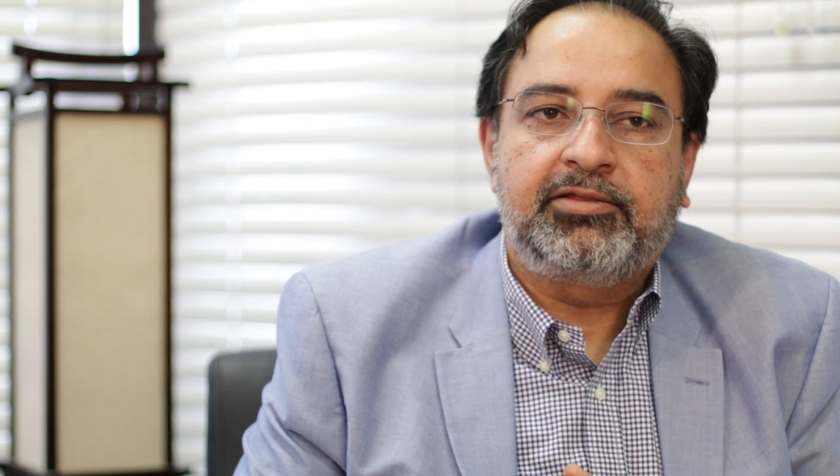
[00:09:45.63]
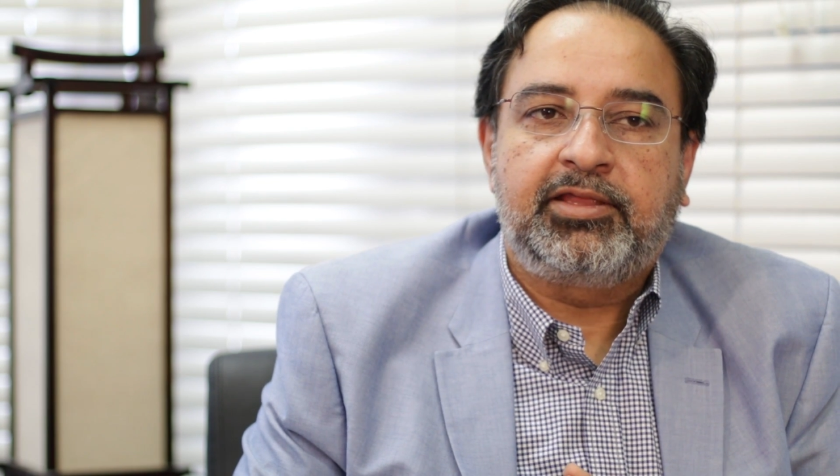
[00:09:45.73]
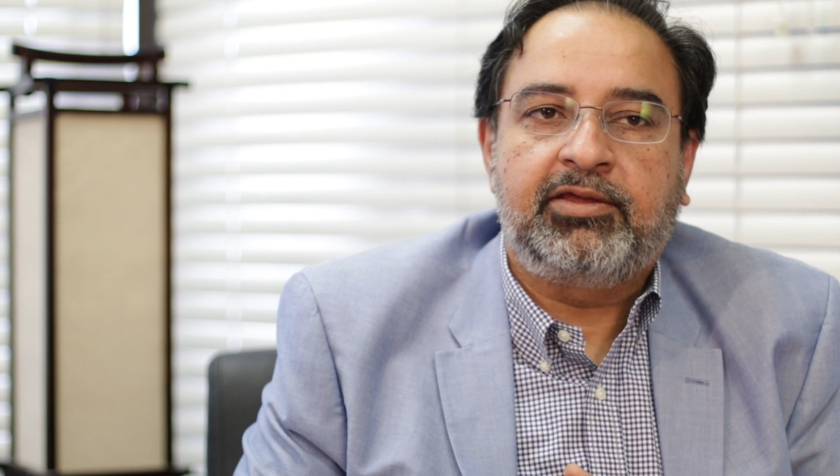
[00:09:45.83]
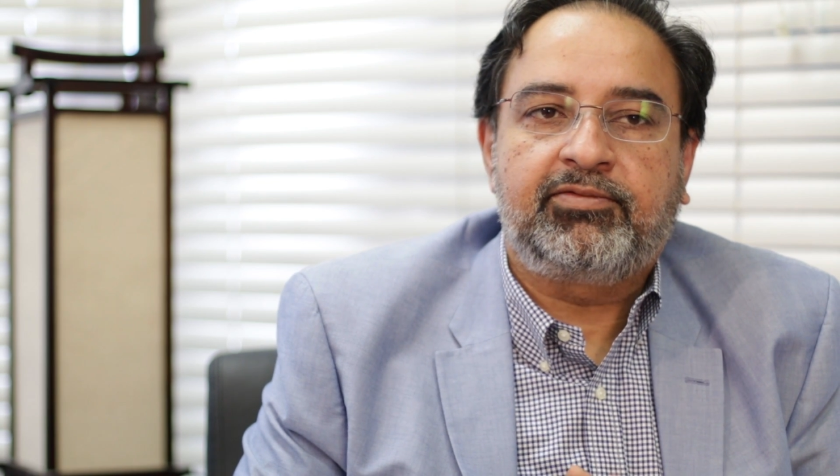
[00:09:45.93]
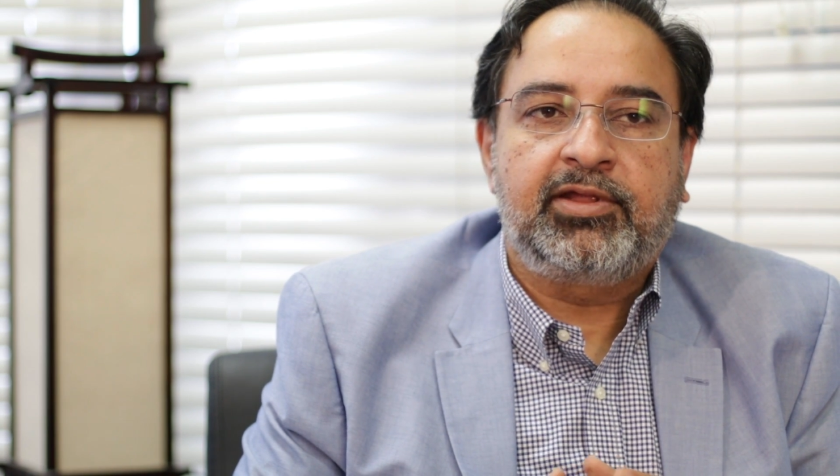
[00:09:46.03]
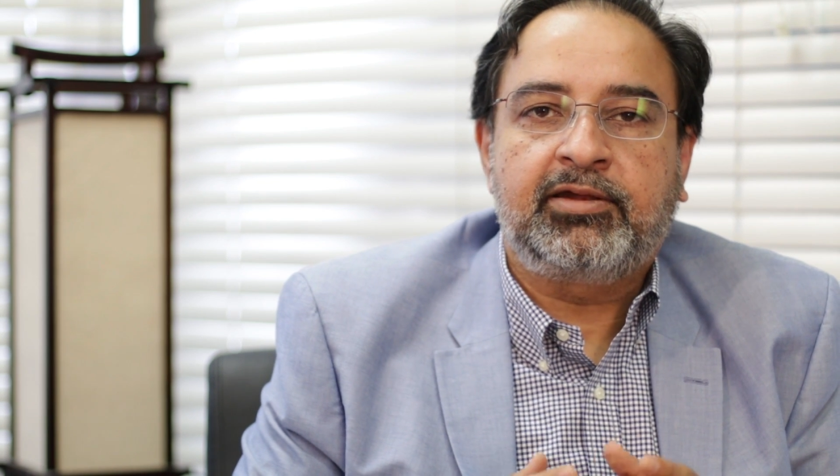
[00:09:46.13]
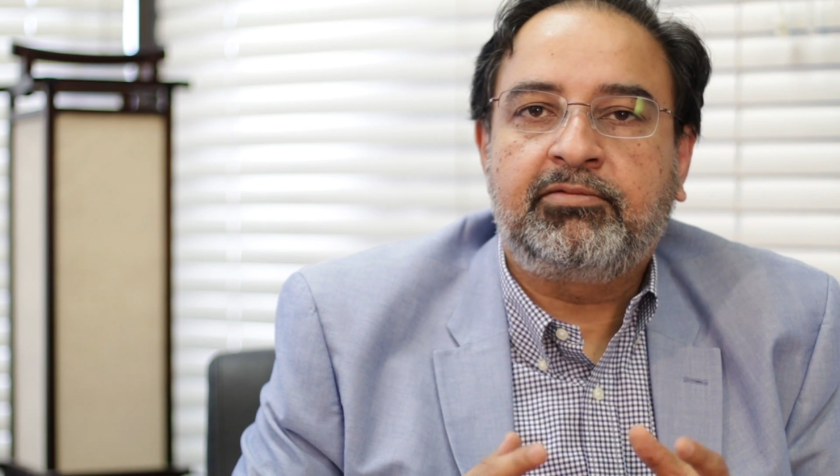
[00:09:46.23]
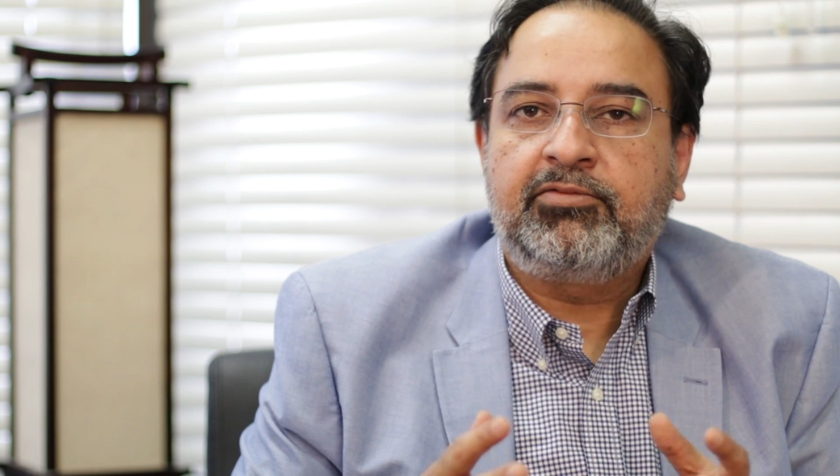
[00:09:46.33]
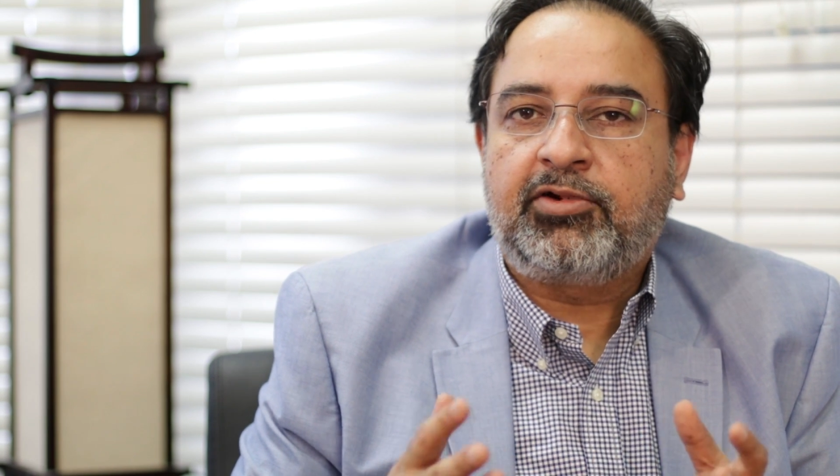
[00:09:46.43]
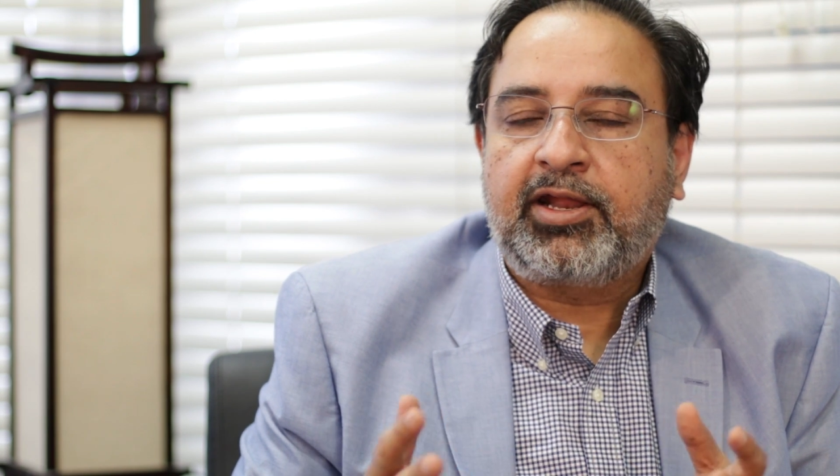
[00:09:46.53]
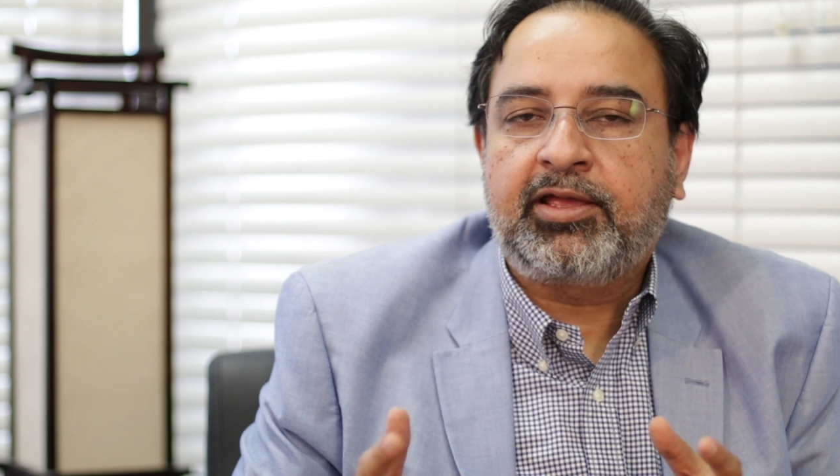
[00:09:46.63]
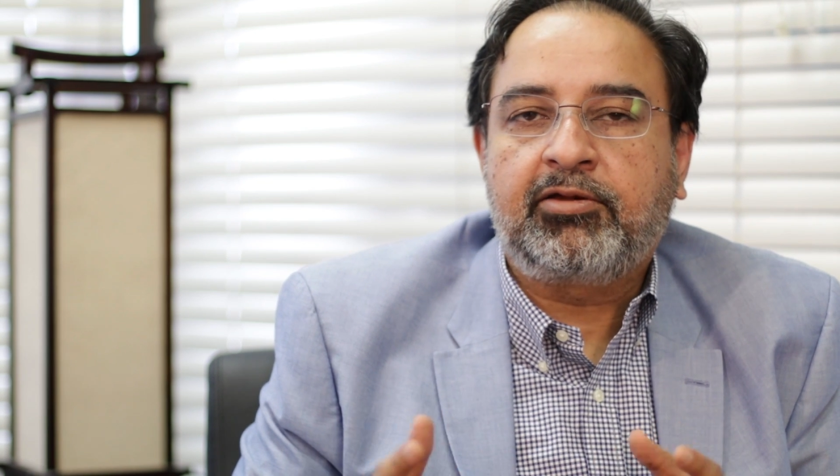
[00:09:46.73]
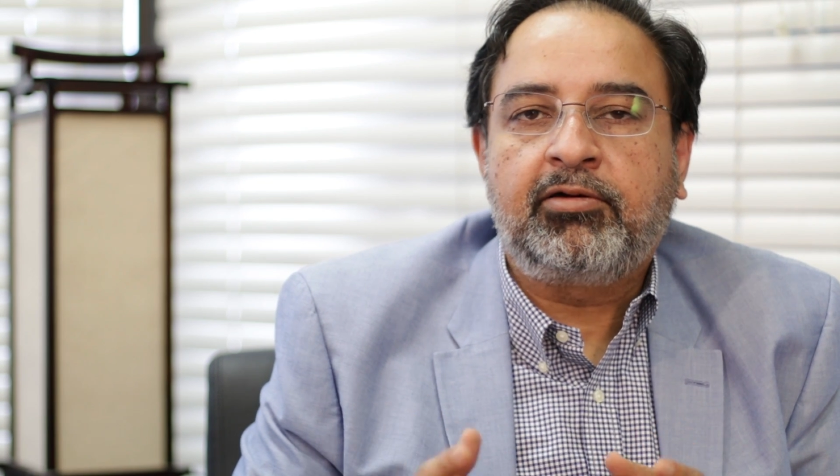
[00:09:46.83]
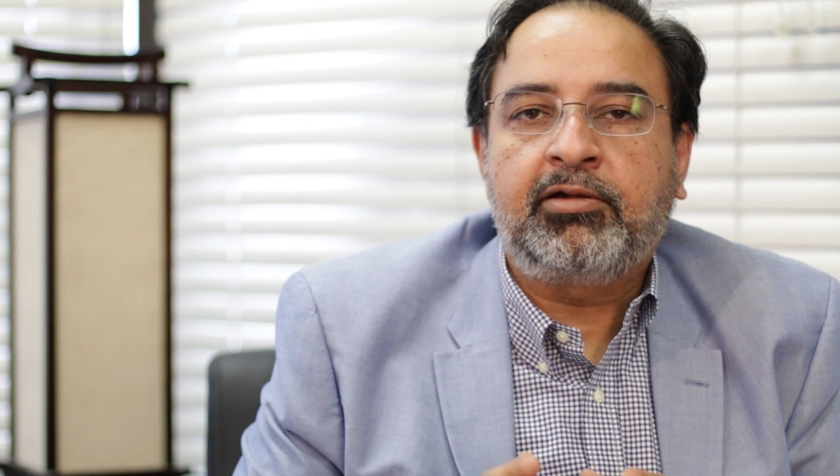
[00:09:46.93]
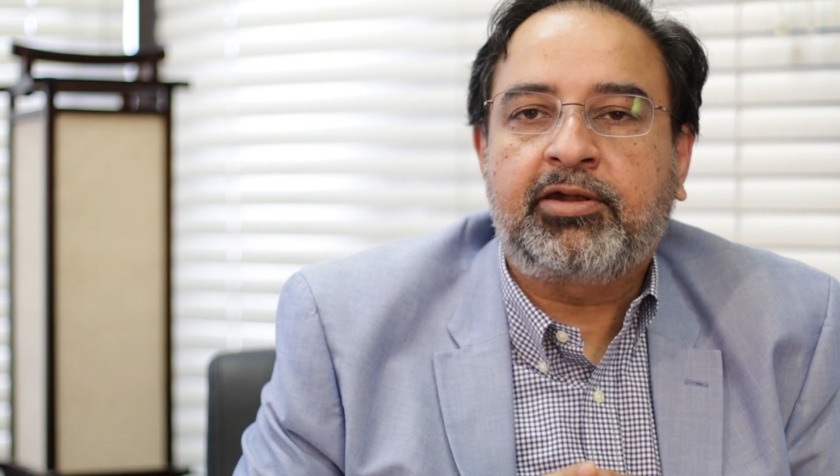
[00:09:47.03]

they have done what I call